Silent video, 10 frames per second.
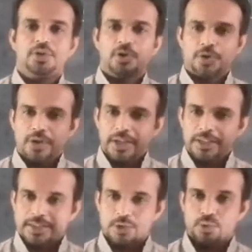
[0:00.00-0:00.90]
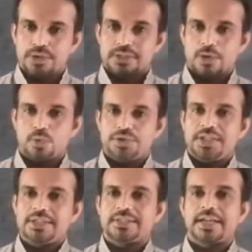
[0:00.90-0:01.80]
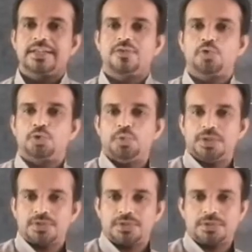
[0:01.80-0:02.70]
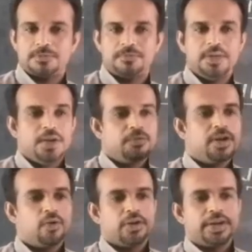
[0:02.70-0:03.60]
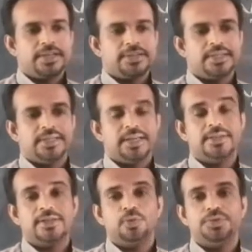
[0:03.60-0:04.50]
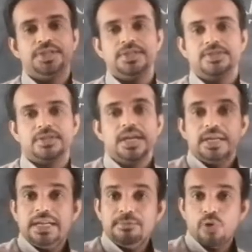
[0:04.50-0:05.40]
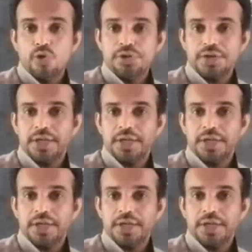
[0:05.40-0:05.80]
not only in the south, the southeast and southwest. We have already seen that southeast Igbo